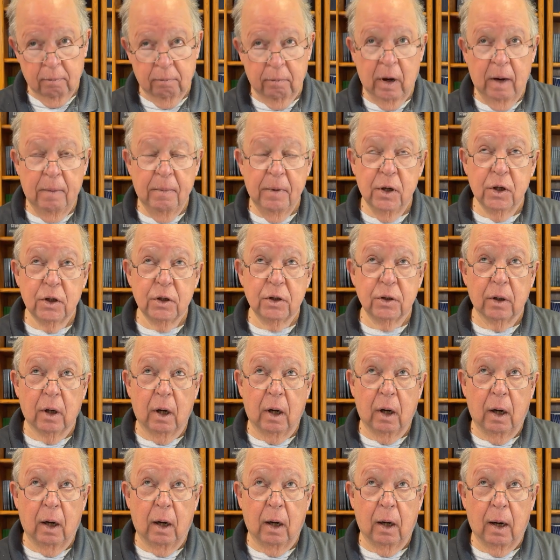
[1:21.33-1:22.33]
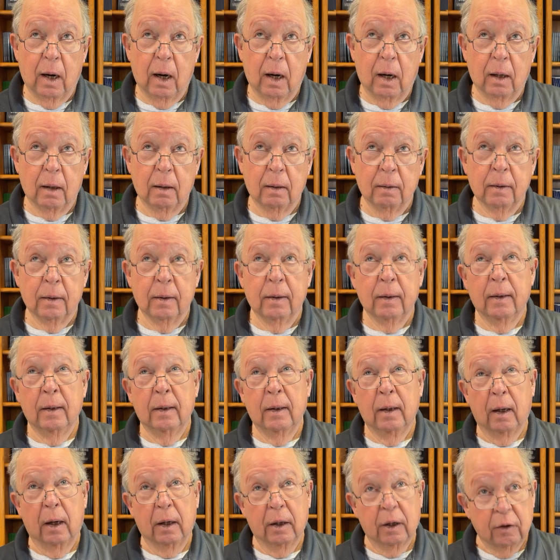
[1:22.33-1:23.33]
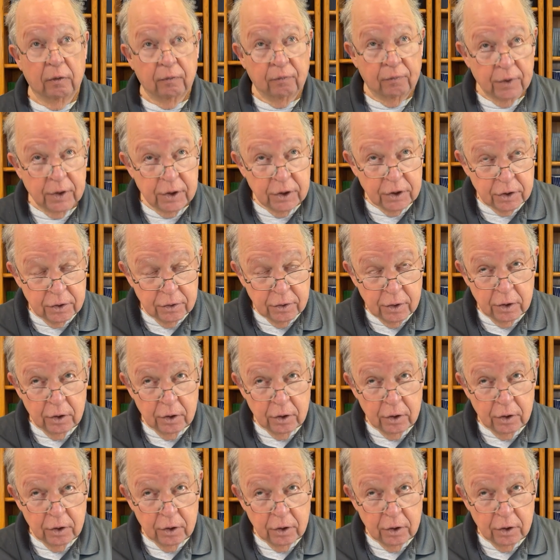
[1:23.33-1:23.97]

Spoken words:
Maybe it's a convention